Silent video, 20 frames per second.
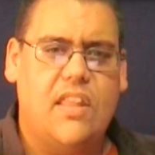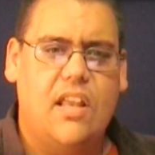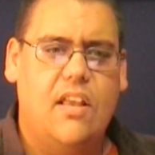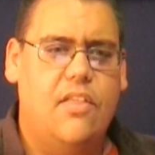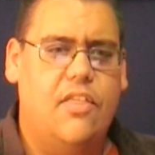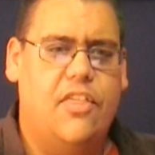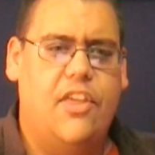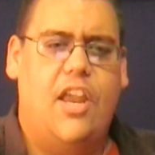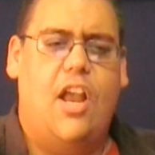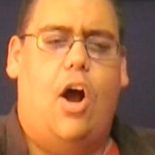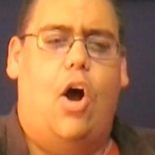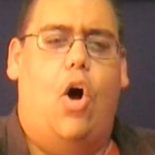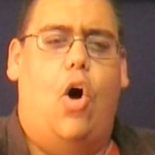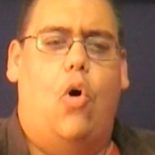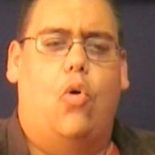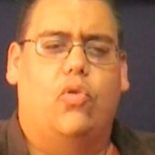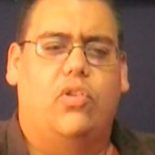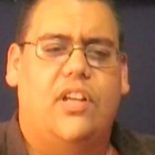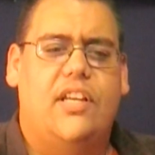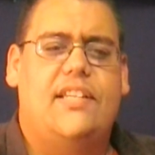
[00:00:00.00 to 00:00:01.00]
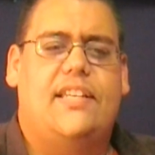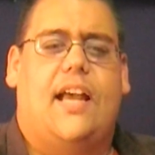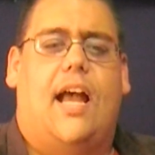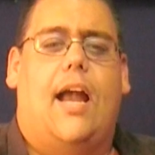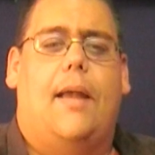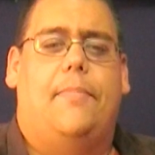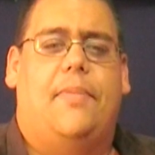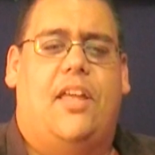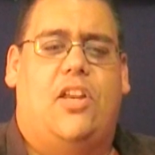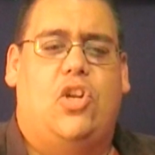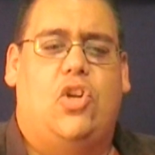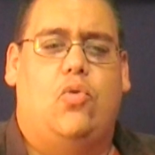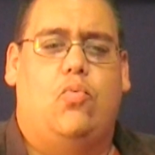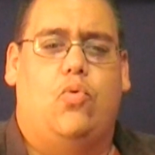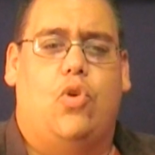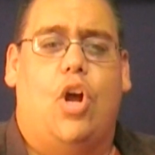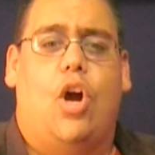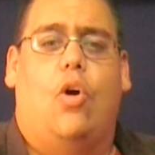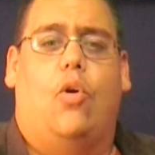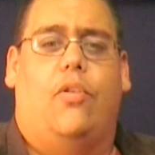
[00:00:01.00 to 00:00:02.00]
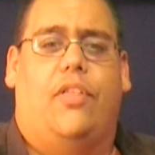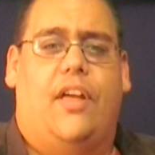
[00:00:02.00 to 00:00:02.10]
The only time that you know